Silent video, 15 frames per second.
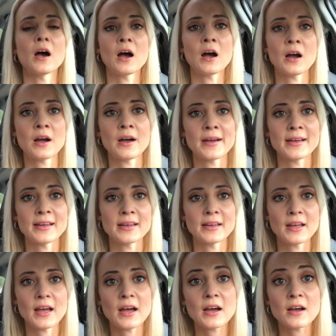
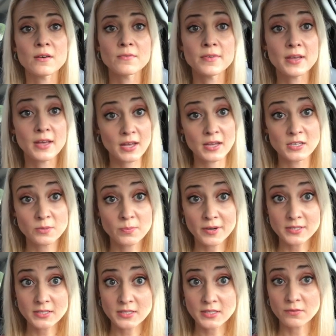I have a
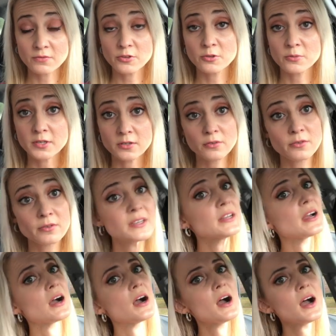deposit down for the Model 3.